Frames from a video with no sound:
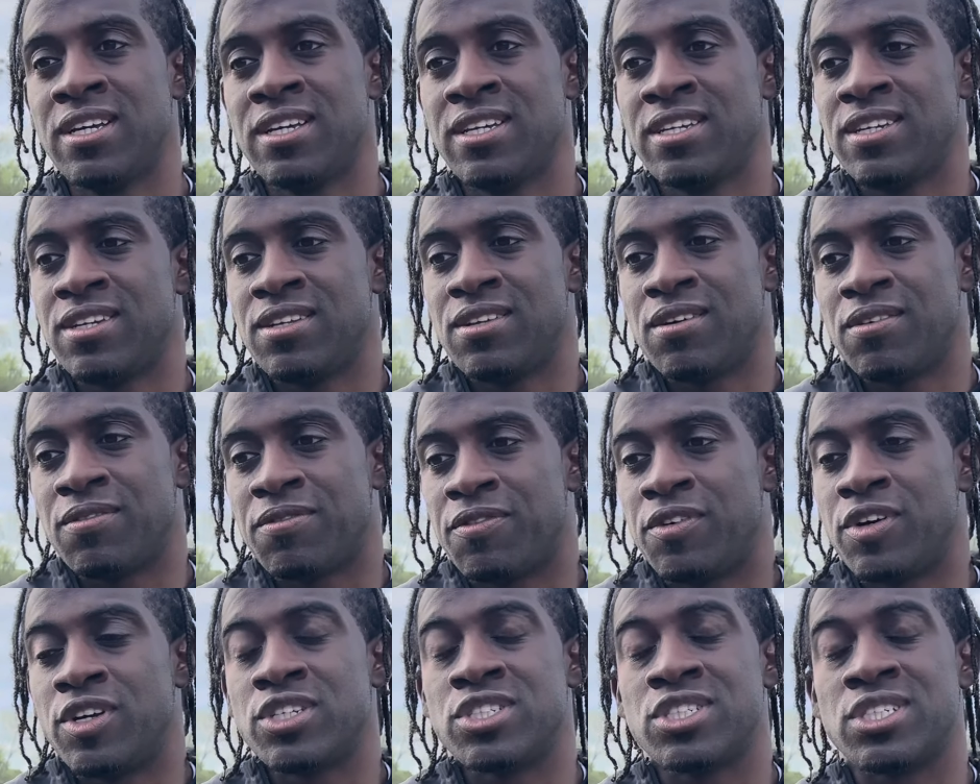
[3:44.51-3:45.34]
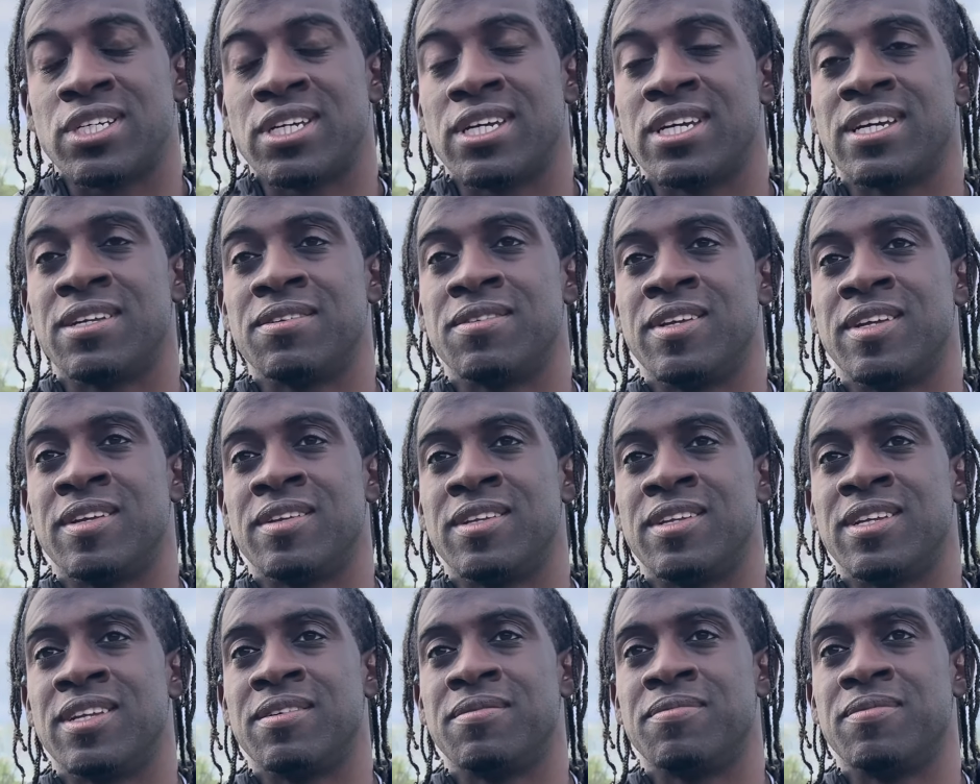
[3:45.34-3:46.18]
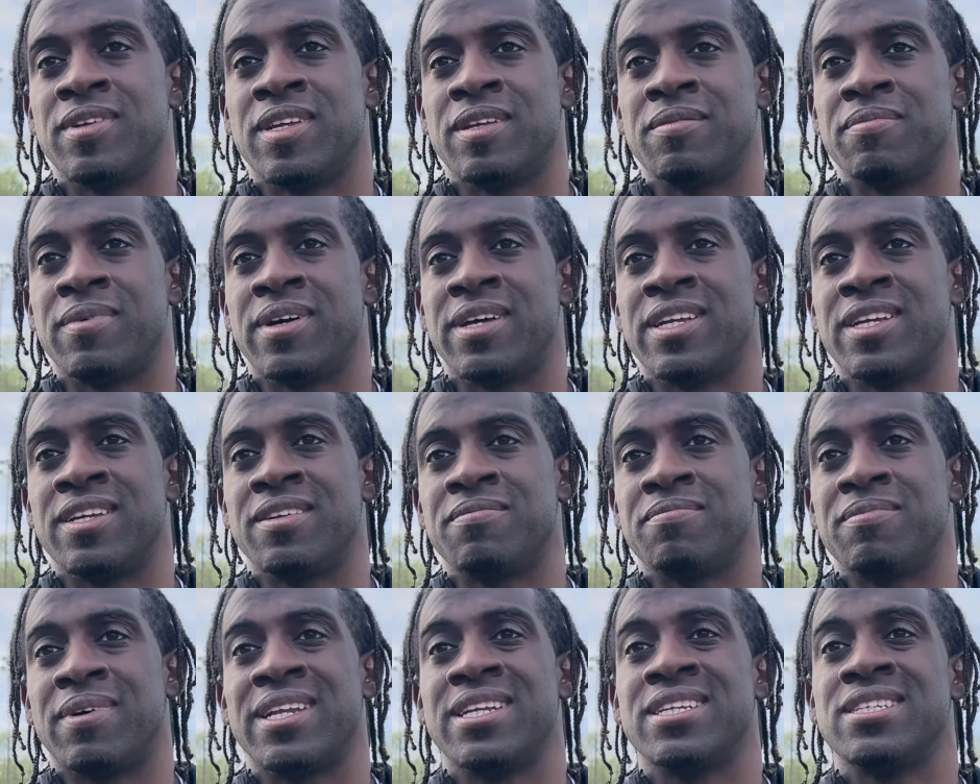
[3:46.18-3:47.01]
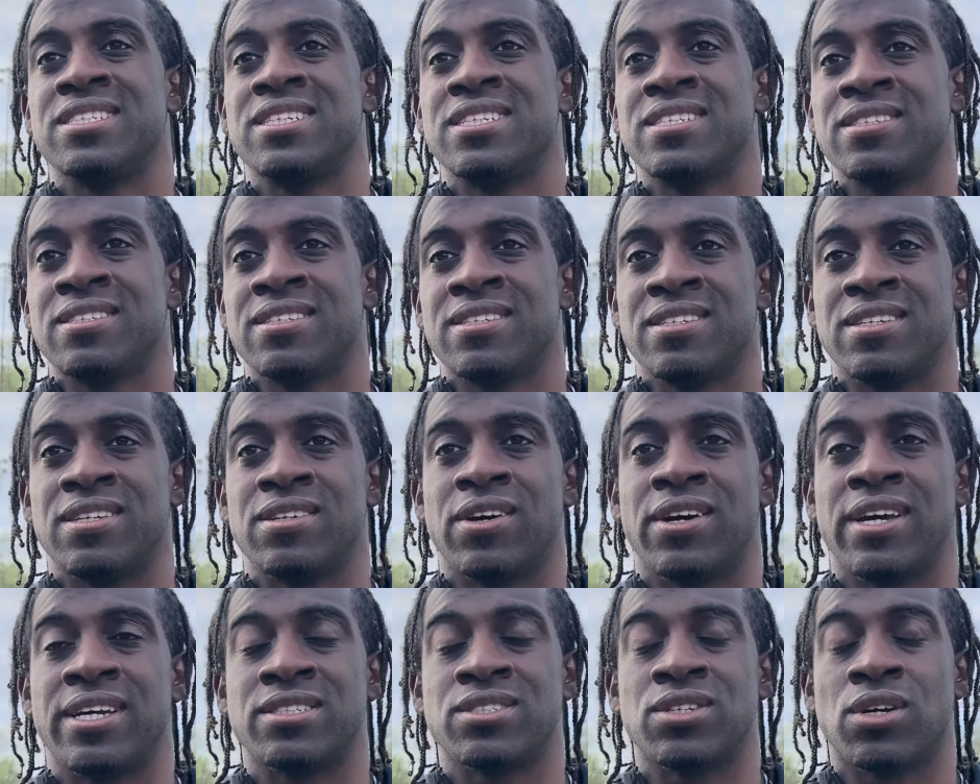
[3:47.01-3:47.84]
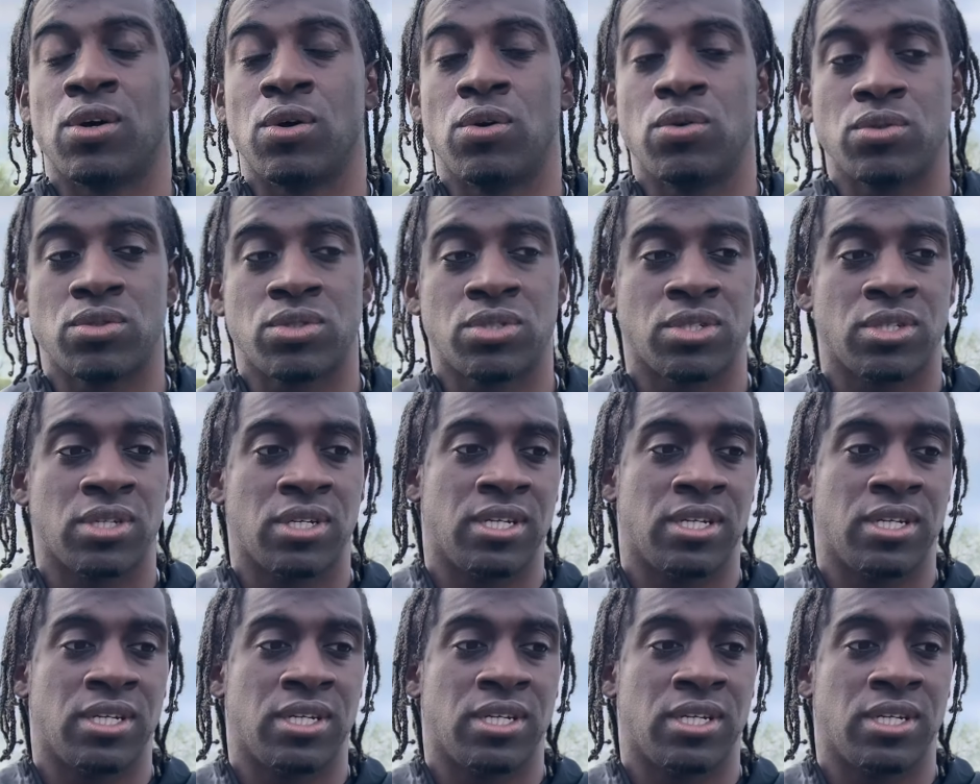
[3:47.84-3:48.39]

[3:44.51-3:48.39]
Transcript: You know, first year in managing, you know, head coach,